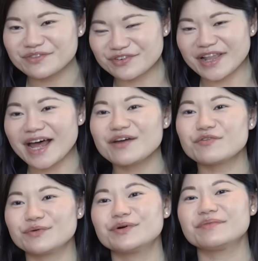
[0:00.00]
for that.
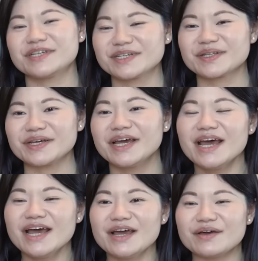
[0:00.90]

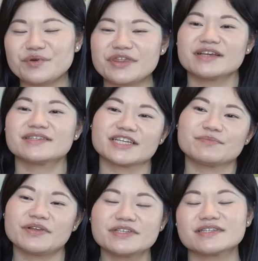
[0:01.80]
We think 6
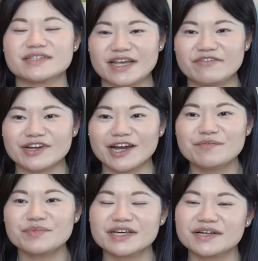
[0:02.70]
months is a safe
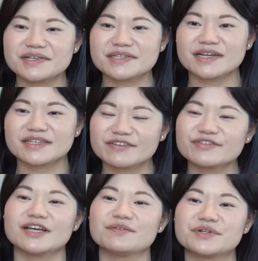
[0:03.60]
time, because civil
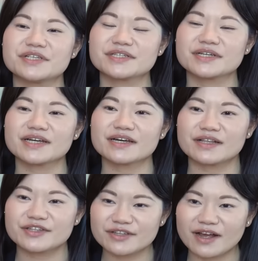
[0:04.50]
celebrants
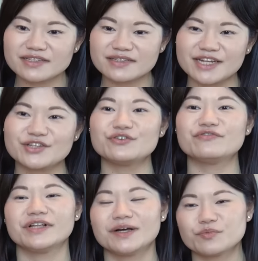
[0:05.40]
slots, they do
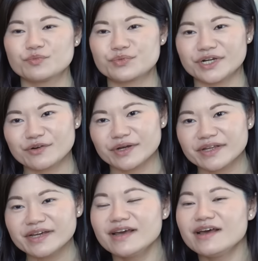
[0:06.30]
fill up pretty
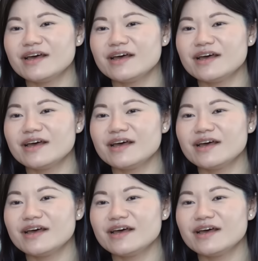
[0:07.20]
quickly,